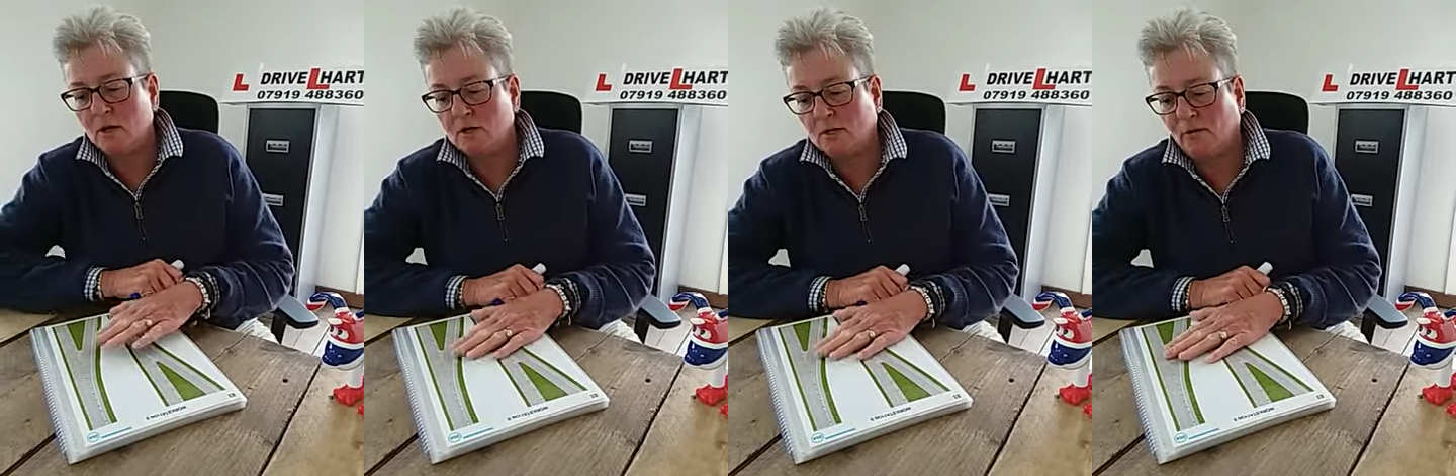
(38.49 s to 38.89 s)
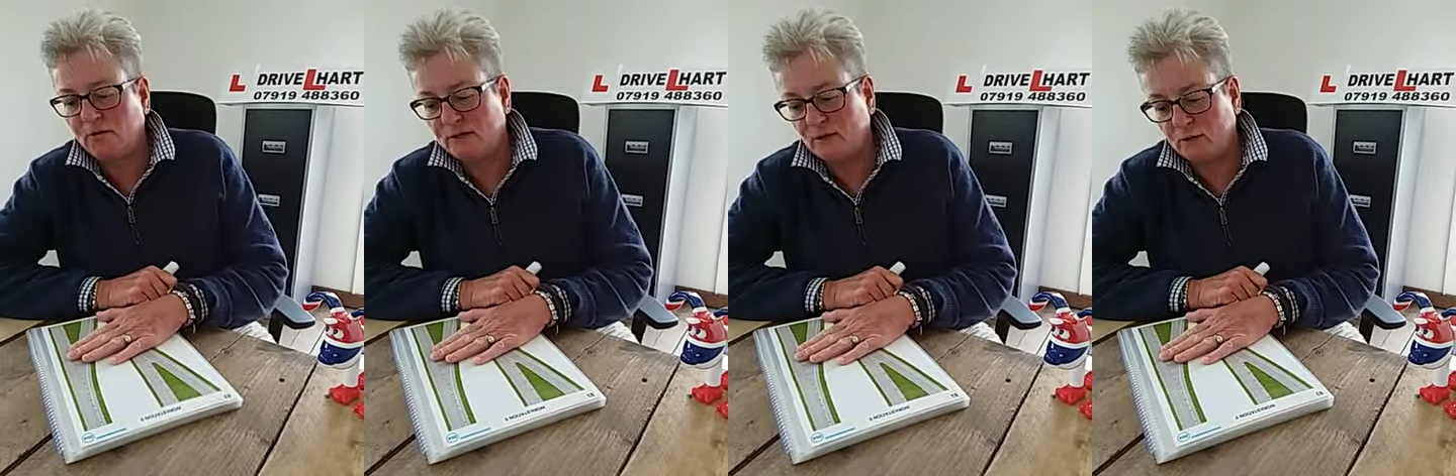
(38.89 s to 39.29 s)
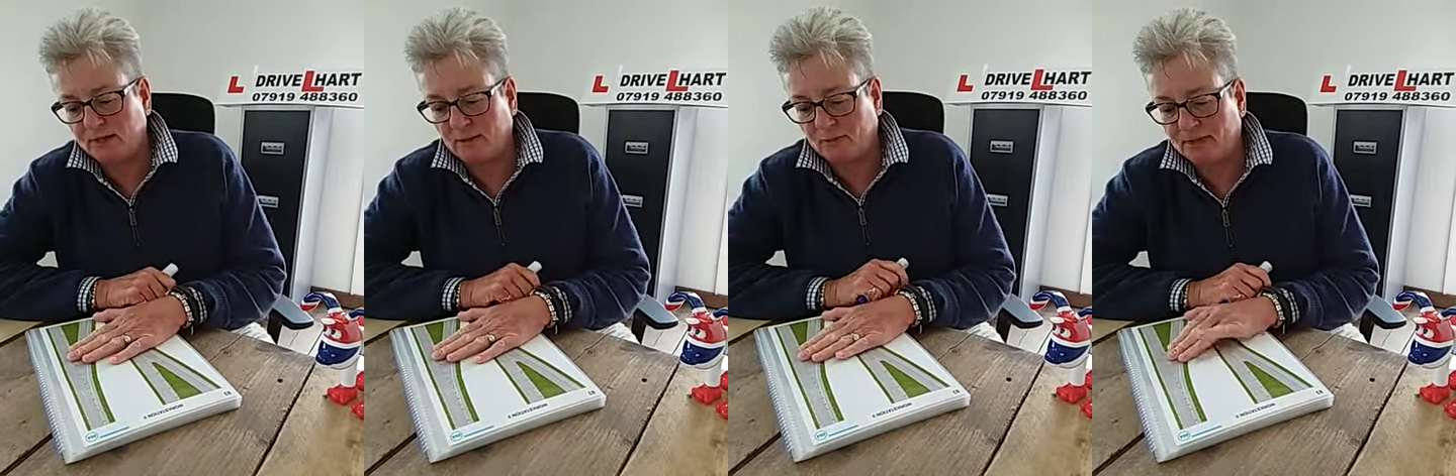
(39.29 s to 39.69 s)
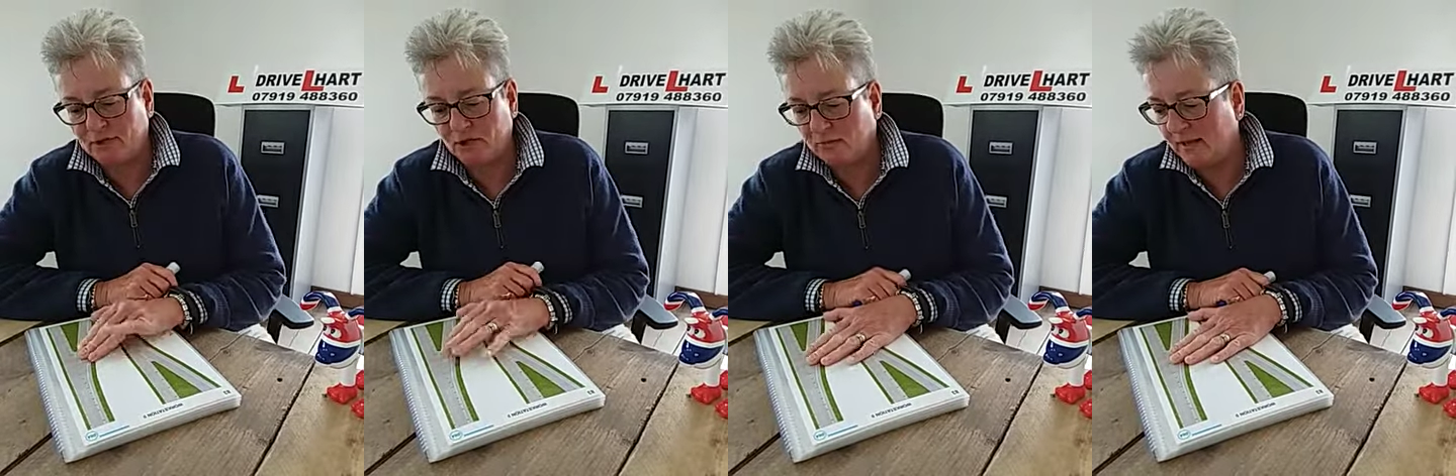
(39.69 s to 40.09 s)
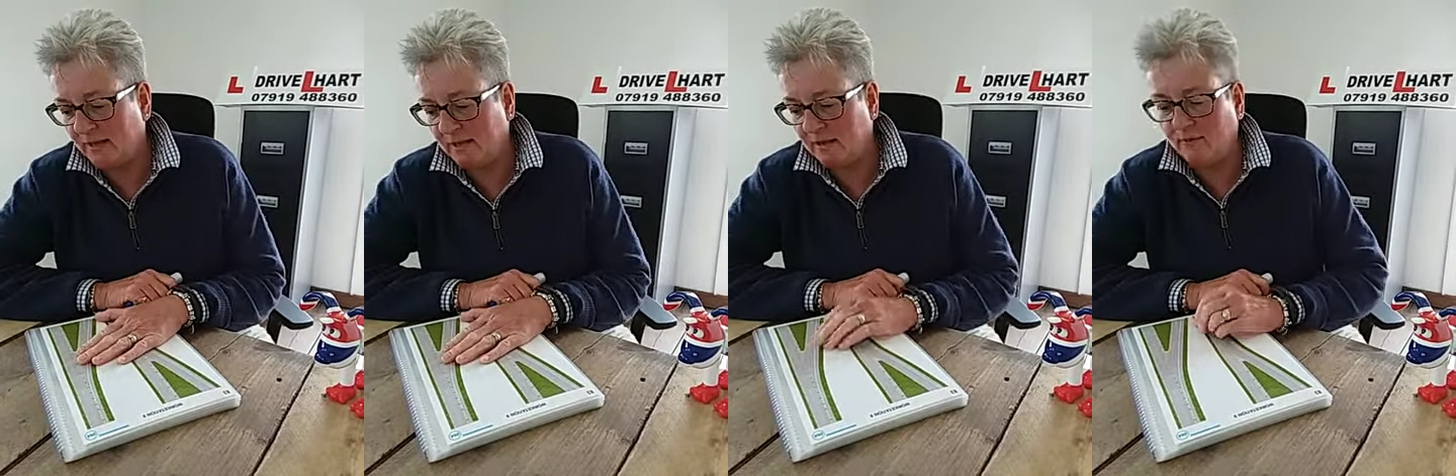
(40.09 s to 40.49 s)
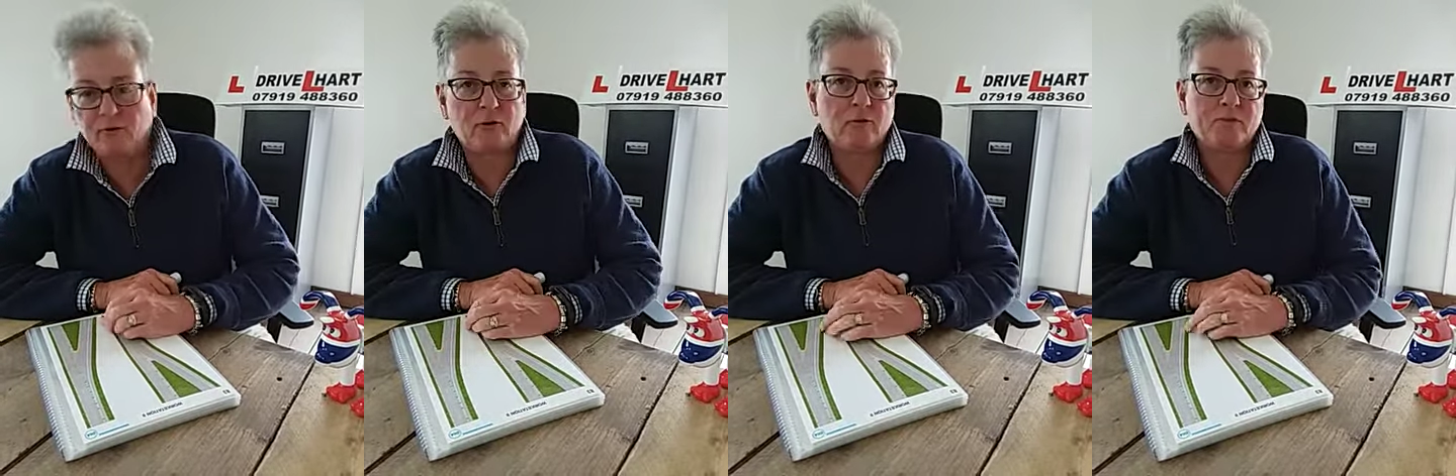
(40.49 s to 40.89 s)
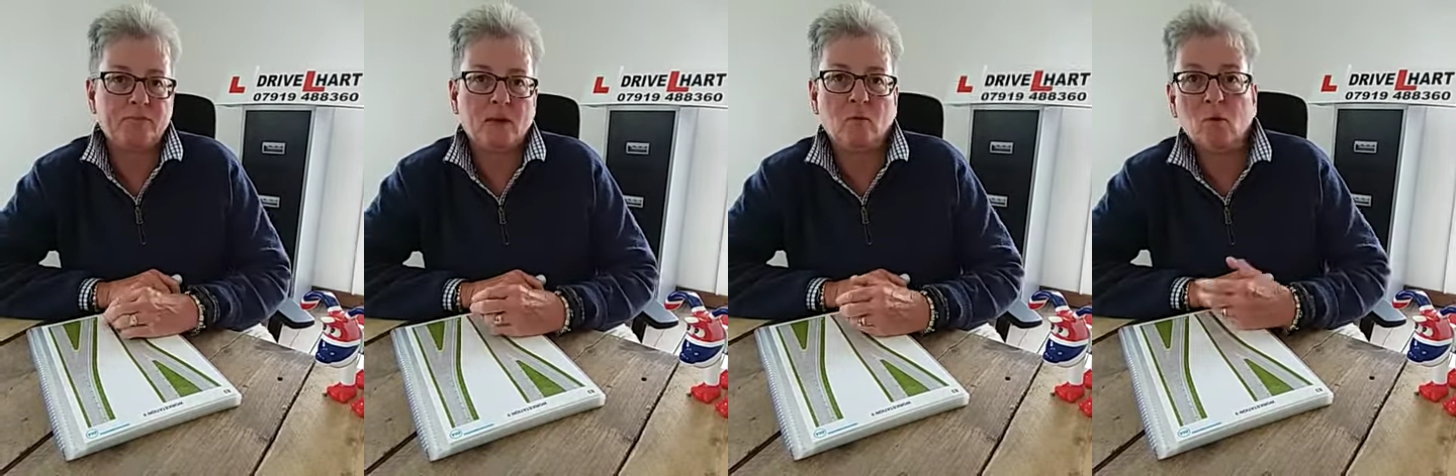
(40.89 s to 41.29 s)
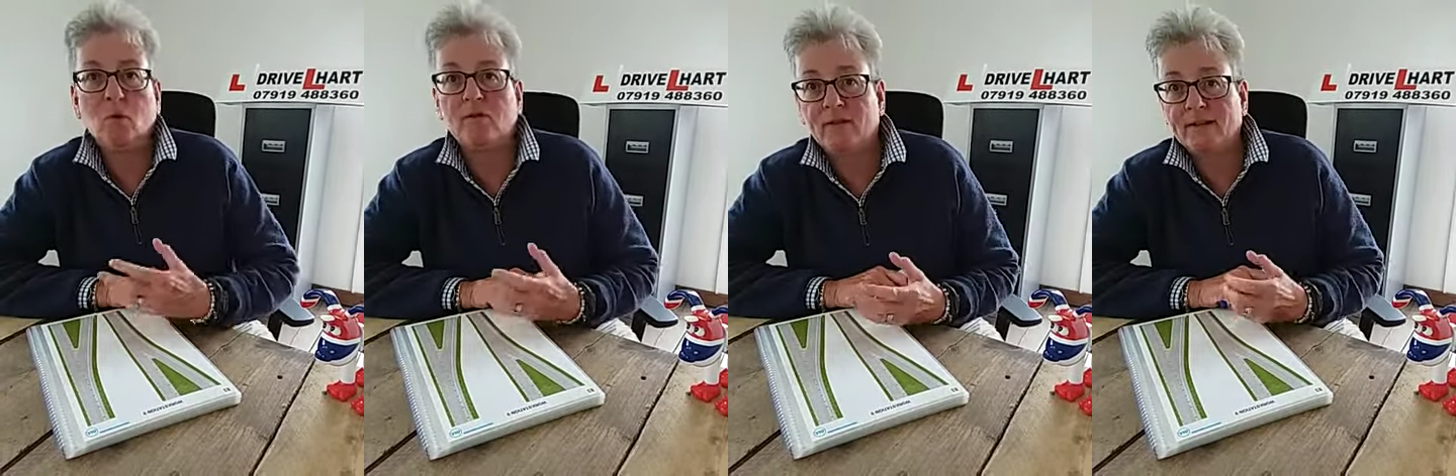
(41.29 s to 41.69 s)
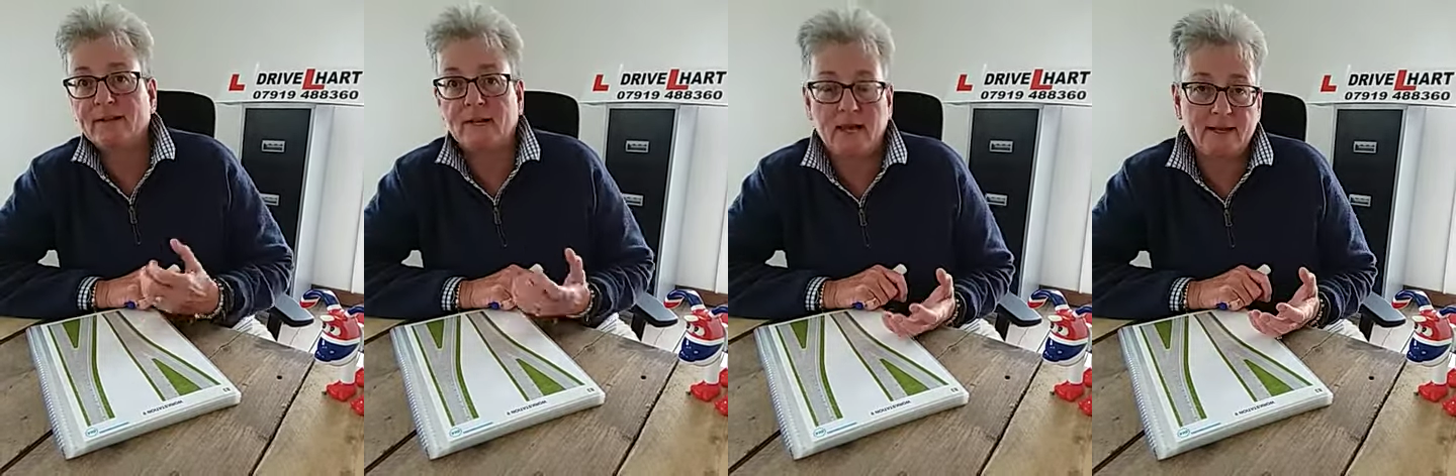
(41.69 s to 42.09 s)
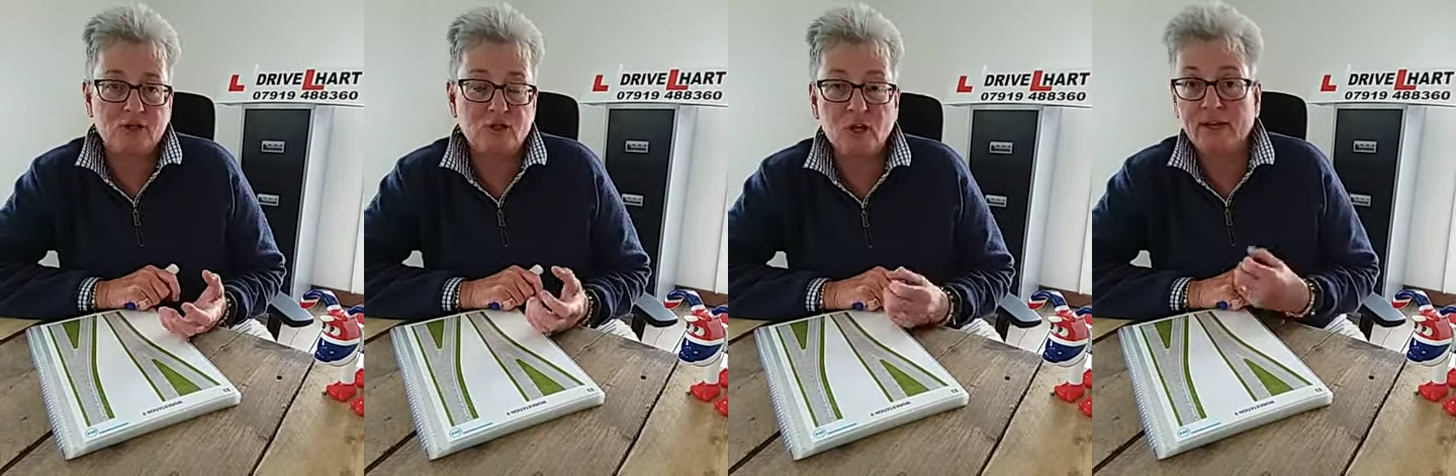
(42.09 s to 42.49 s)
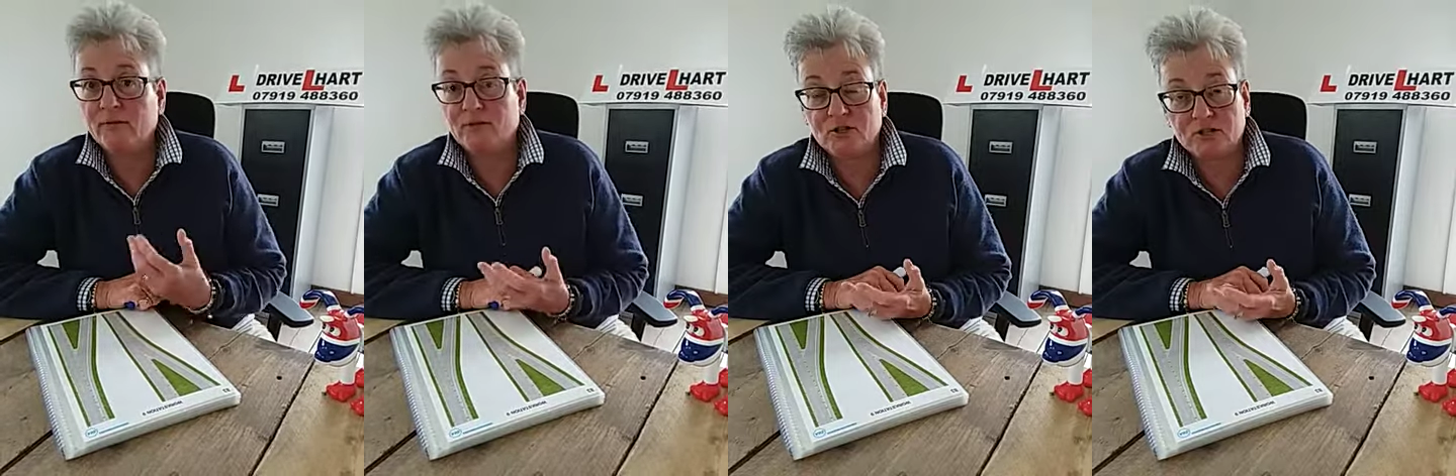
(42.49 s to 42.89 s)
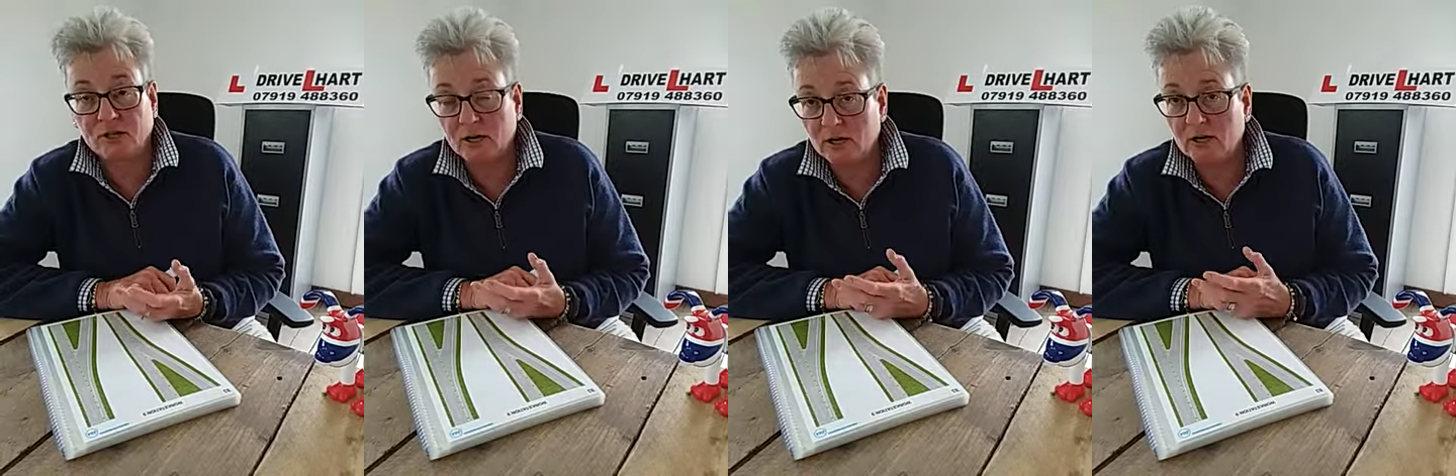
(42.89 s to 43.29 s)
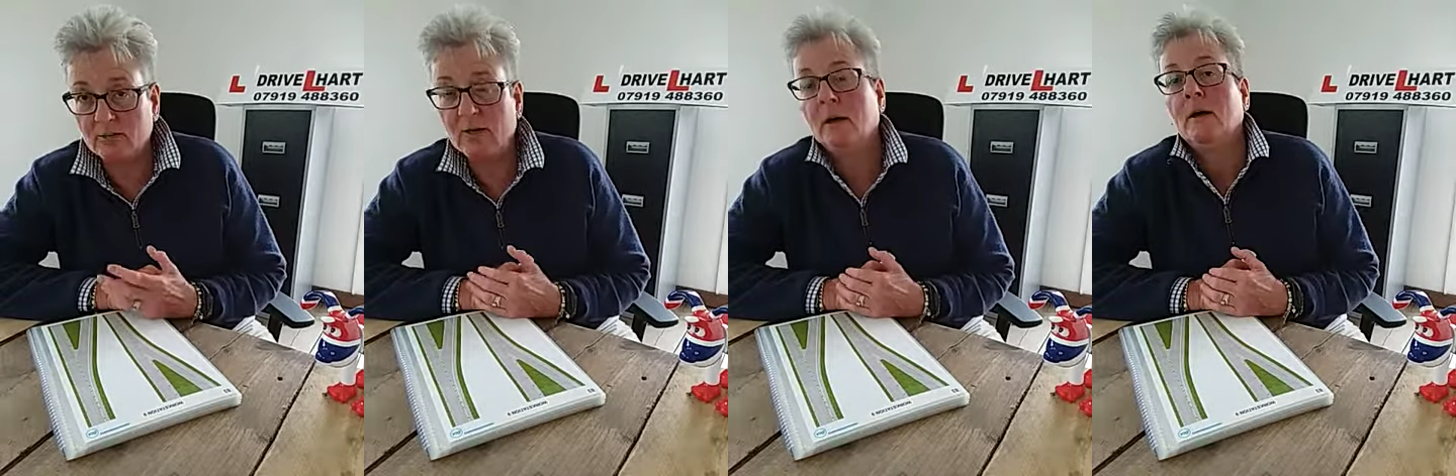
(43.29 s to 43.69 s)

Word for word: So physical separation could be anything from a wall, a fence, a hedge, even just a curb,